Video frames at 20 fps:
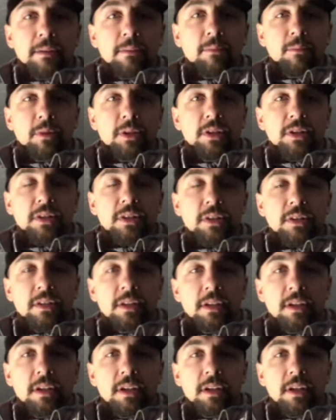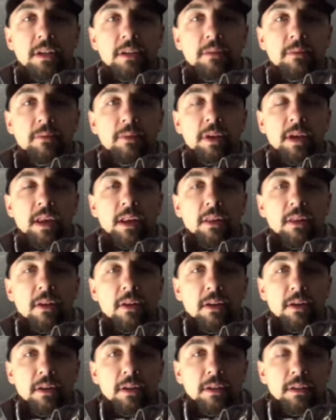We got a
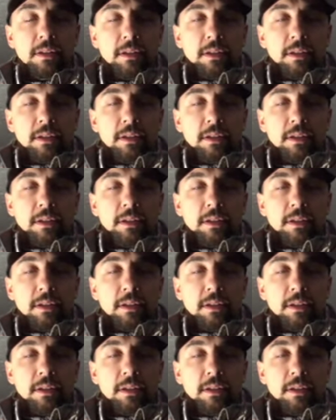long